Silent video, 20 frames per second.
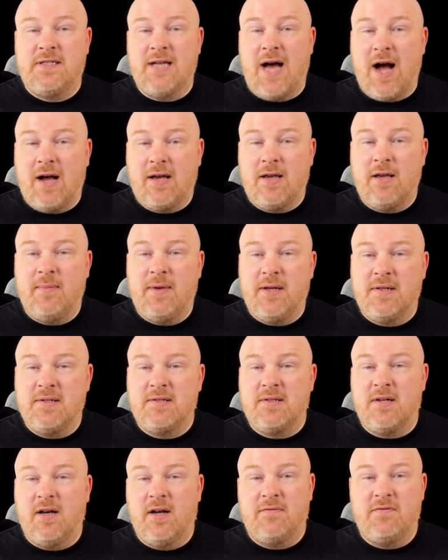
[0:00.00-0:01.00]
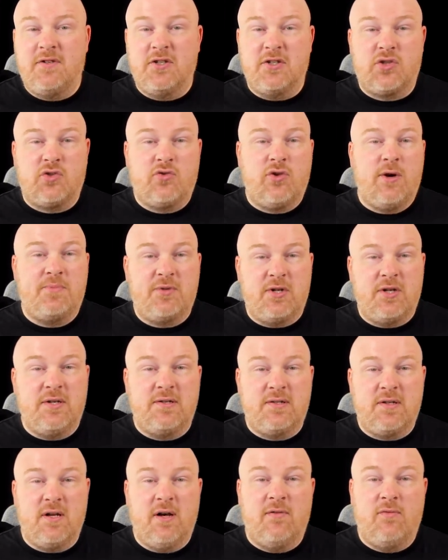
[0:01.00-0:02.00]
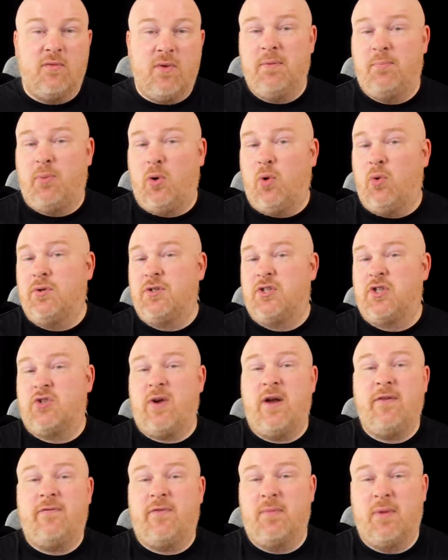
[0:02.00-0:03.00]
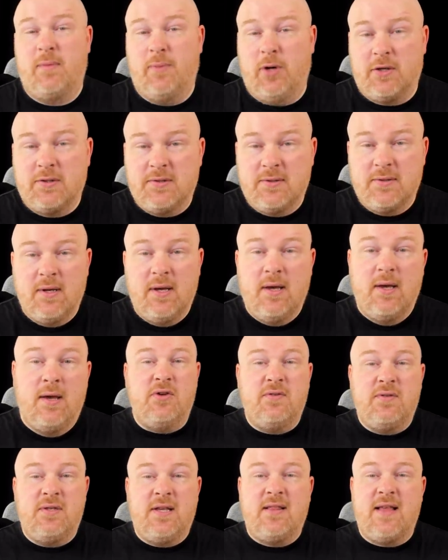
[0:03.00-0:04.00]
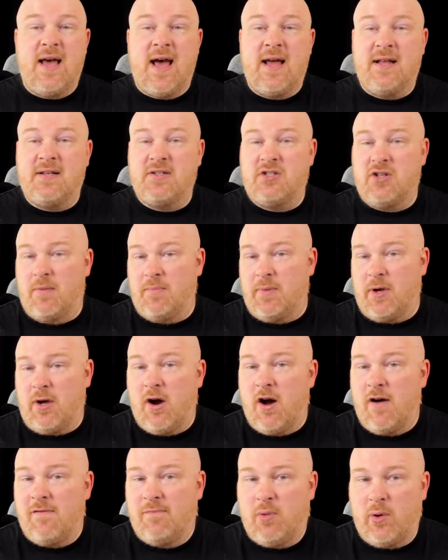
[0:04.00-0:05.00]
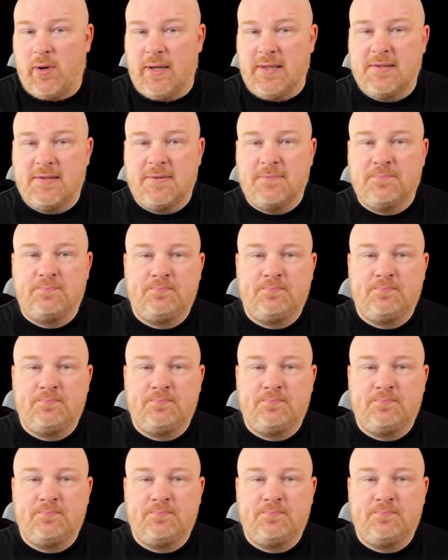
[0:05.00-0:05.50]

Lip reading: documents of descriptions of it pulled straight from the books and using that as jumping off points."